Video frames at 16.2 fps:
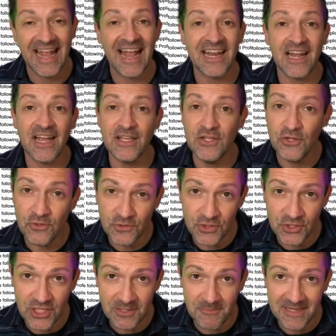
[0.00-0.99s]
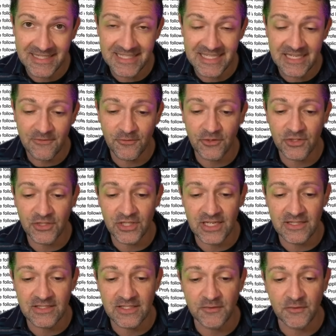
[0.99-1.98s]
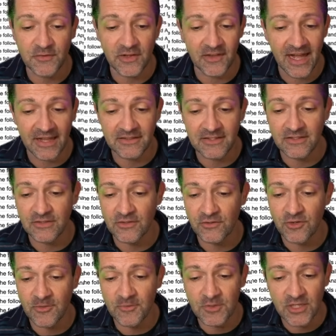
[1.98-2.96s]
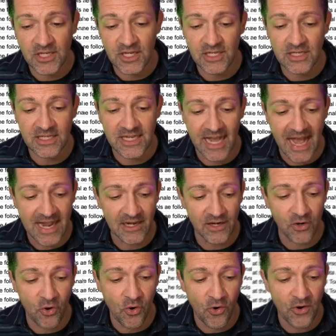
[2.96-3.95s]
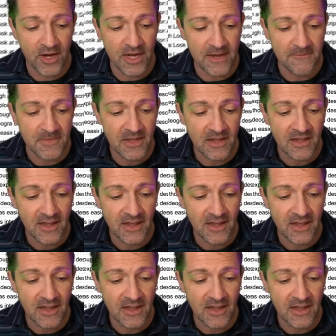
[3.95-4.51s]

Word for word: and I use G P T for Sheets to fill out the description, category.